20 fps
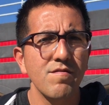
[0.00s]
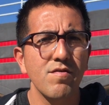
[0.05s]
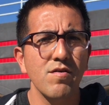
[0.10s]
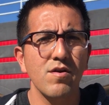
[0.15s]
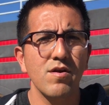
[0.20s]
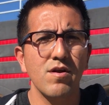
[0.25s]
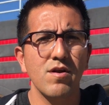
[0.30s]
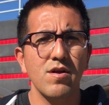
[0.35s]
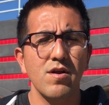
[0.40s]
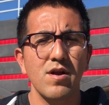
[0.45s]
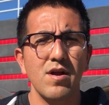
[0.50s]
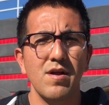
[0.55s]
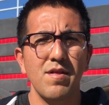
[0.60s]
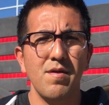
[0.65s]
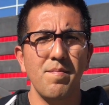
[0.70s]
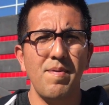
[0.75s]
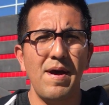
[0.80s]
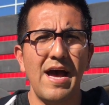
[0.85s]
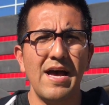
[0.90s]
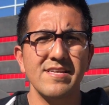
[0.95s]
for
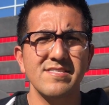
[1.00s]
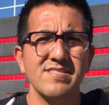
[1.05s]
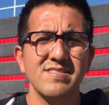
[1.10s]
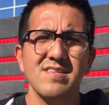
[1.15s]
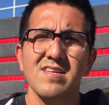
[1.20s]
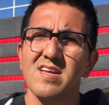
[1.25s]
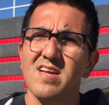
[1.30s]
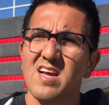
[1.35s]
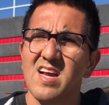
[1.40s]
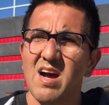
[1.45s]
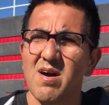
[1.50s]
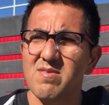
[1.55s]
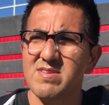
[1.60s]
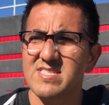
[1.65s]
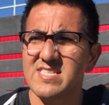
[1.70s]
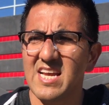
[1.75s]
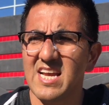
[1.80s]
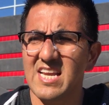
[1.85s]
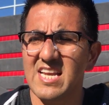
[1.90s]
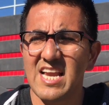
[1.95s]
the past, I
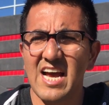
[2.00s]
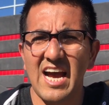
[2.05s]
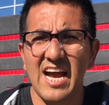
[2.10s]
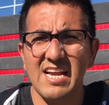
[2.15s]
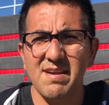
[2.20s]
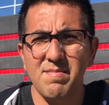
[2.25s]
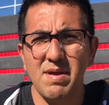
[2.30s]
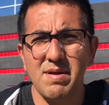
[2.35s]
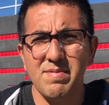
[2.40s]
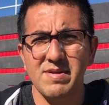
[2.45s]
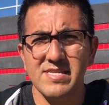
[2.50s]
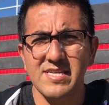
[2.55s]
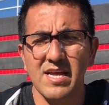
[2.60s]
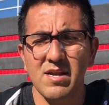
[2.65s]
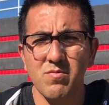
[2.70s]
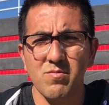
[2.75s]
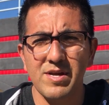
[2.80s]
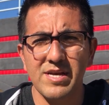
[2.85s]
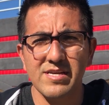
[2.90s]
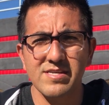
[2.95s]
would say, 9, maybe
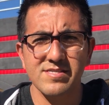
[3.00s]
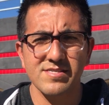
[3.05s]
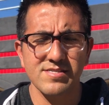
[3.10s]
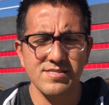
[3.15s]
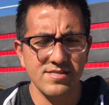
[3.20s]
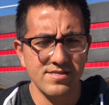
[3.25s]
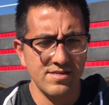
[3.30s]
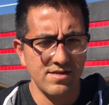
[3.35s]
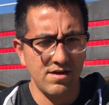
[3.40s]
10 weeks,